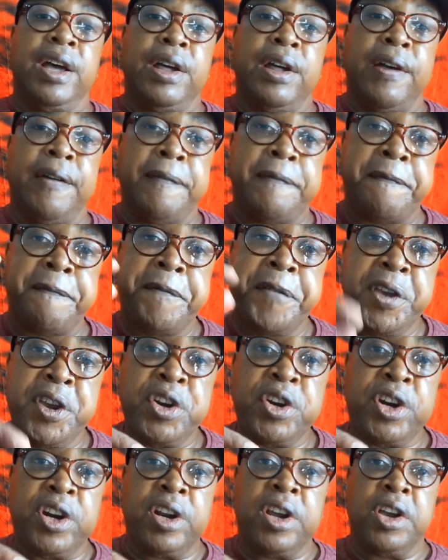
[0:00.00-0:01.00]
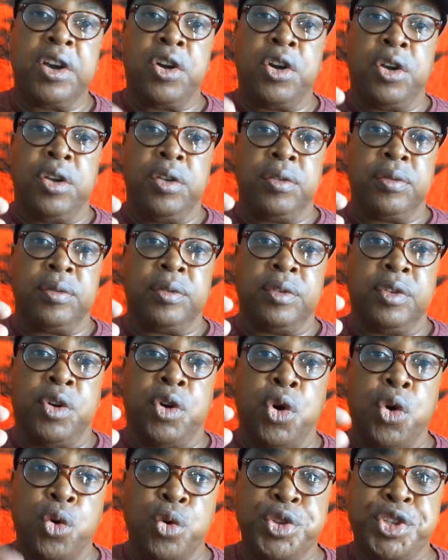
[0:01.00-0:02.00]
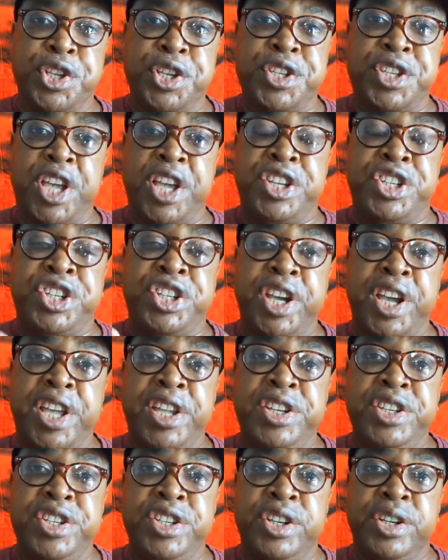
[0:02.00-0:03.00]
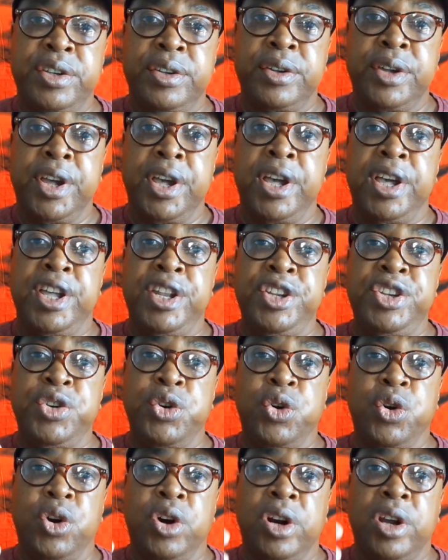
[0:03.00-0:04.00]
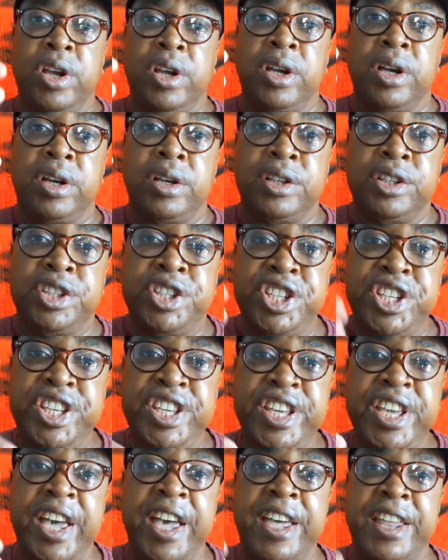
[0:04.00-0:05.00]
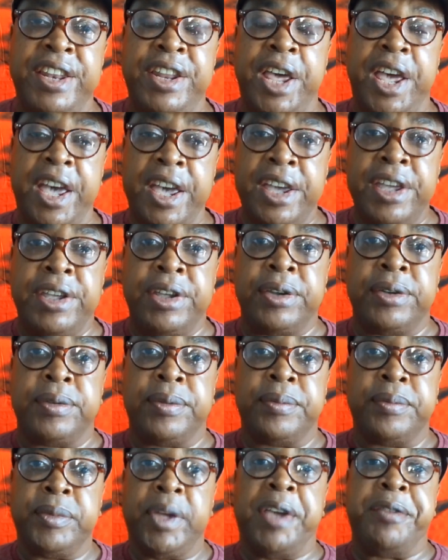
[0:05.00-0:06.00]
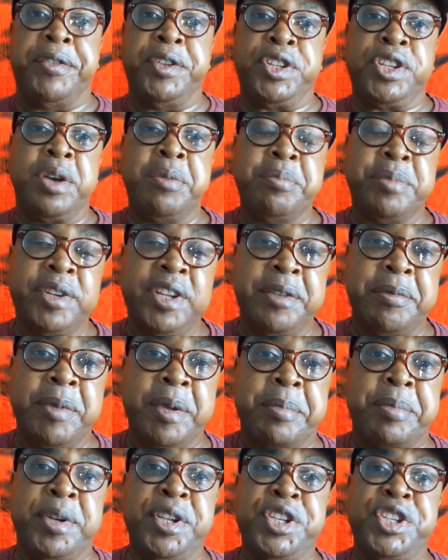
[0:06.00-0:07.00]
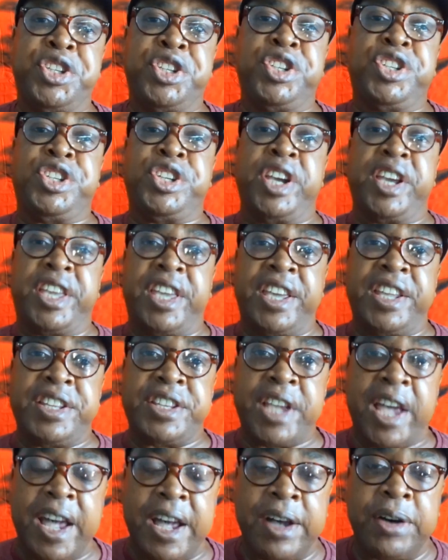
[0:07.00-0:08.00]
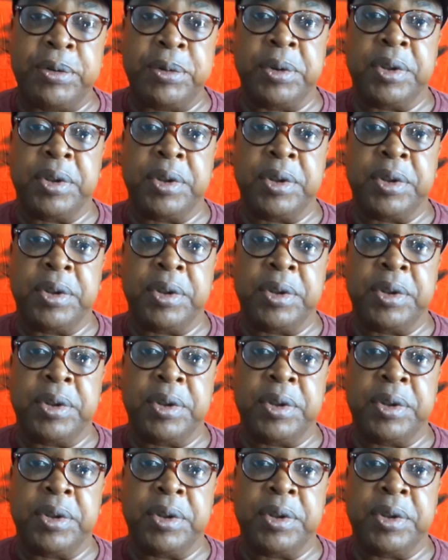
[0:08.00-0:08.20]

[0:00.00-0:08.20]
Fear causes a change in your DNA. If you don't believe me, please check it out.